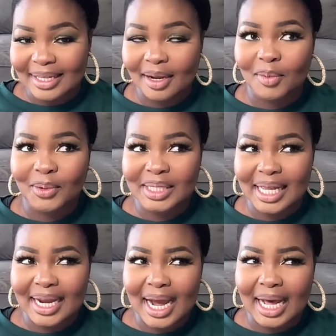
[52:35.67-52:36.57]
Like, I'm always
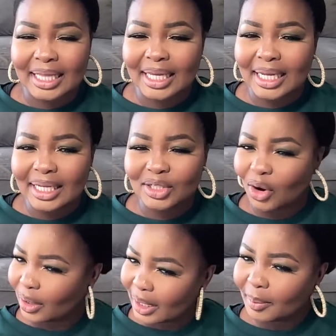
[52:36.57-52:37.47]
like, are they
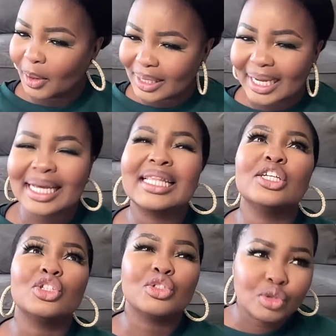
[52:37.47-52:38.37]
talking about, like, are
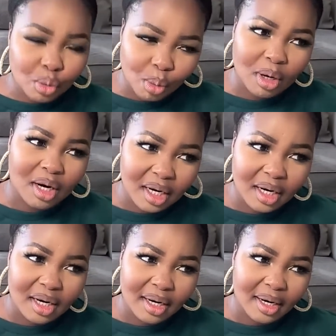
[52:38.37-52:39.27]
they sure
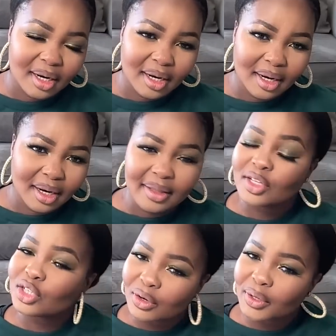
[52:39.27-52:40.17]

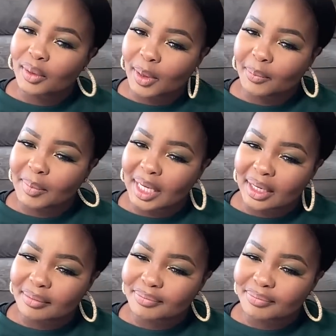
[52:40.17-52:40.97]
they talking about me?